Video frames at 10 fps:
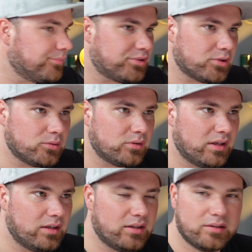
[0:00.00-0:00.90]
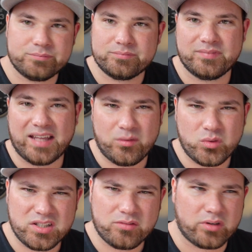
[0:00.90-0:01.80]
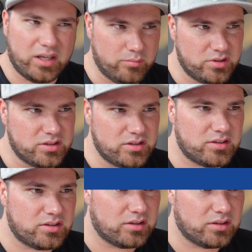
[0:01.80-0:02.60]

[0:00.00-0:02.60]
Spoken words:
So that was it for images.